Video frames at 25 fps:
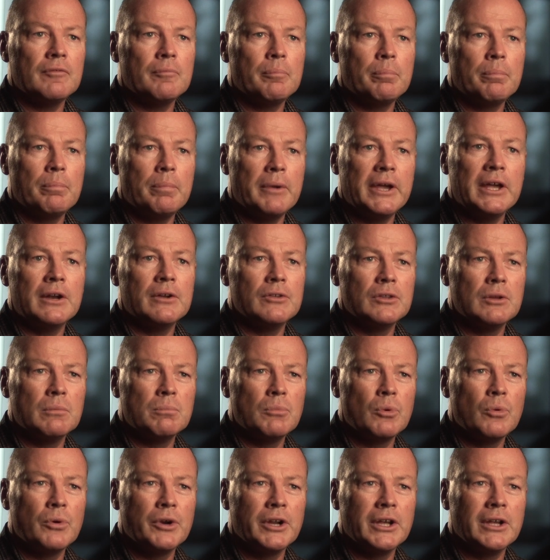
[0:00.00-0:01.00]
of bed in the
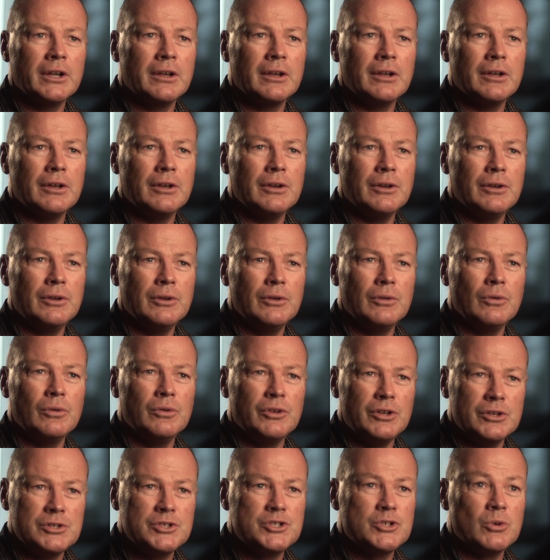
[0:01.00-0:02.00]
morning,
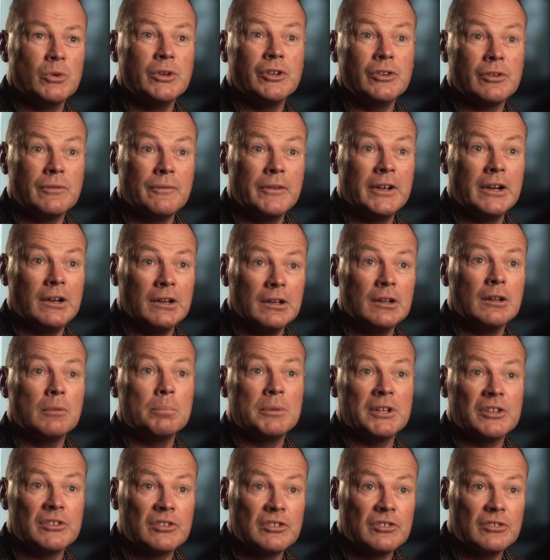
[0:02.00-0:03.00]
your joints feel a little
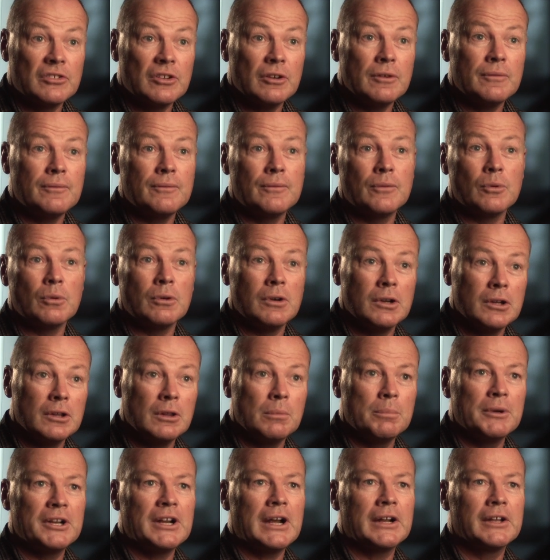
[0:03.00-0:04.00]
bit stiff or a
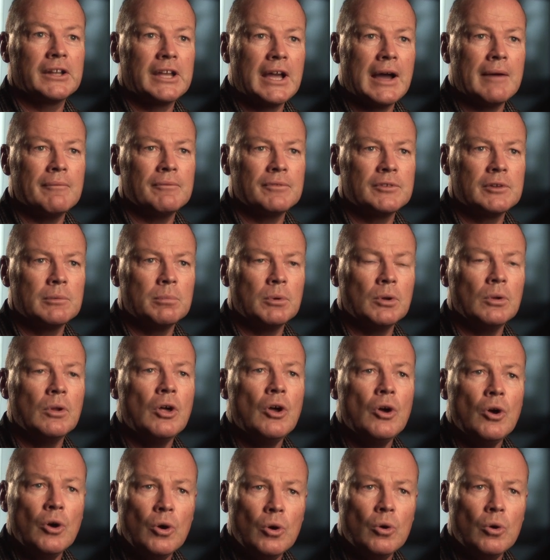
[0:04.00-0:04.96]
little bit uncomfortable,